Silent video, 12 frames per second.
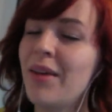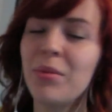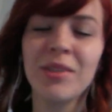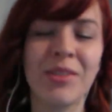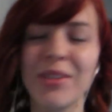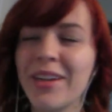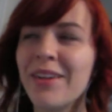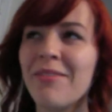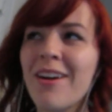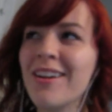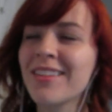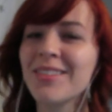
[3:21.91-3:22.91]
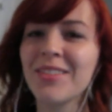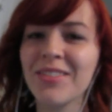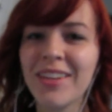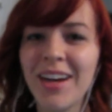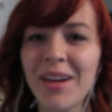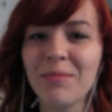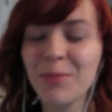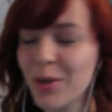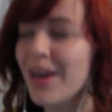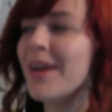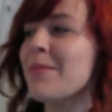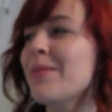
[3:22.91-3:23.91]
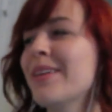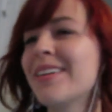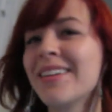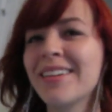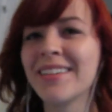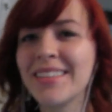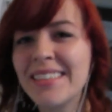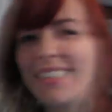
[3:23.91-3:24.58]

I've been doing it wrong this whole that's time. I know,